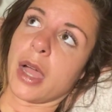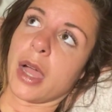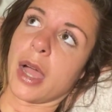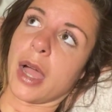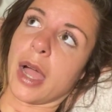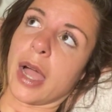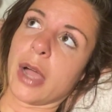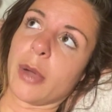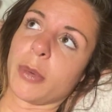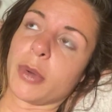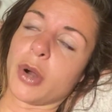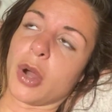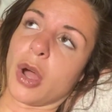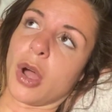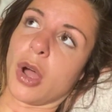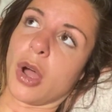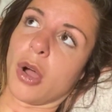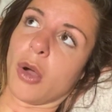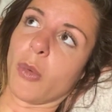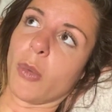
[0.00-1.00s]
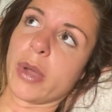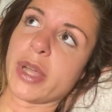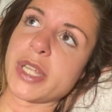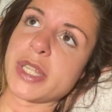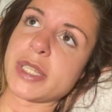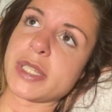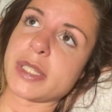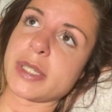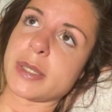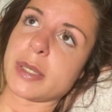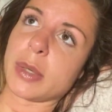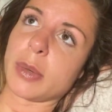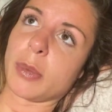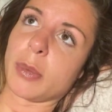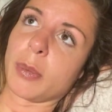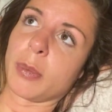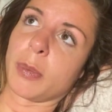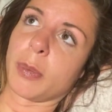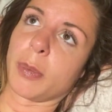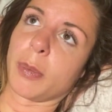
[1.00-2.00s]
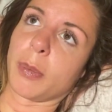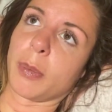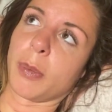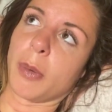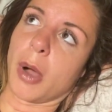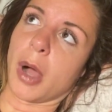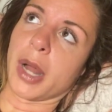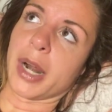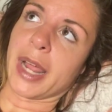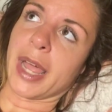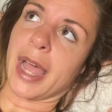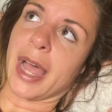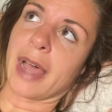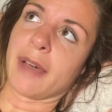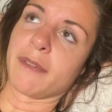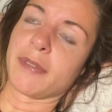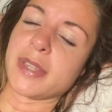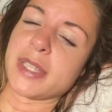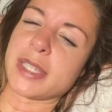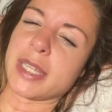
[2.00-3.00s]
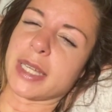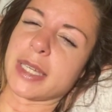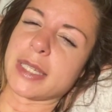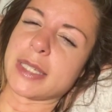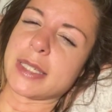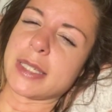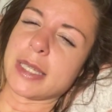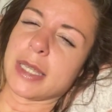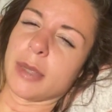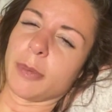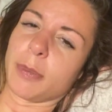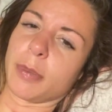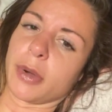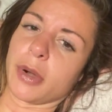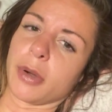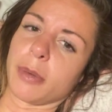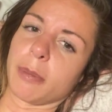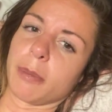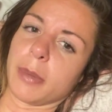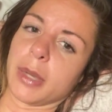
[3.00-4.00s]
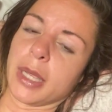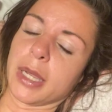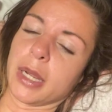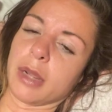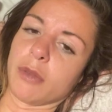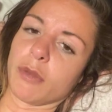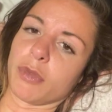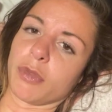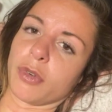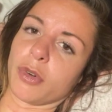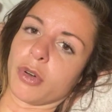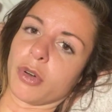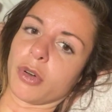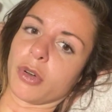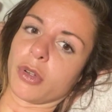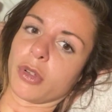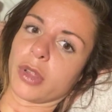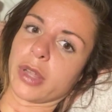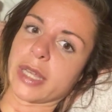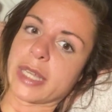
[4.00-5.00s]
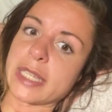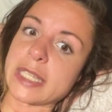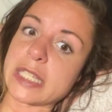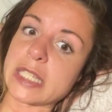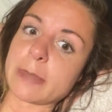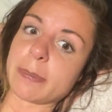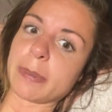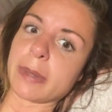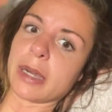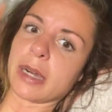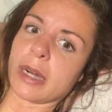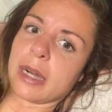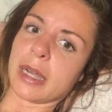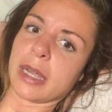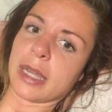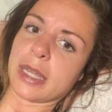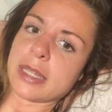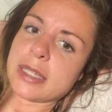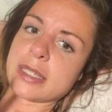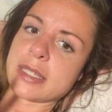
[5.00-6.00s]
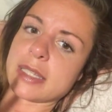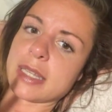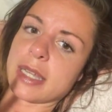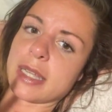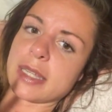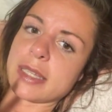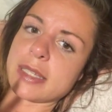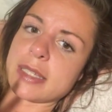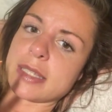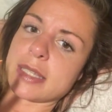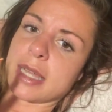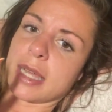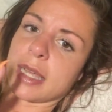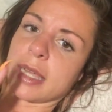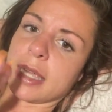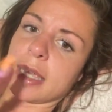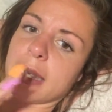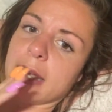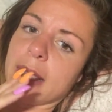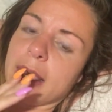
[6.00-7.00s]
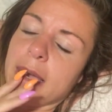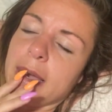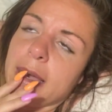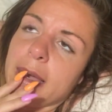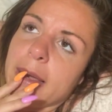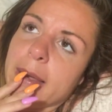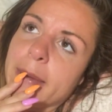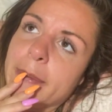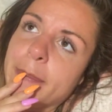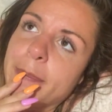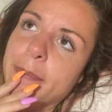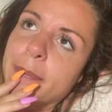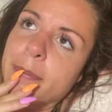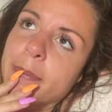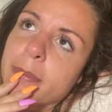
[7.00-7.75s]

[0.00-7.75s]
would always want to have these like deeper, meaningful experiences. Like, I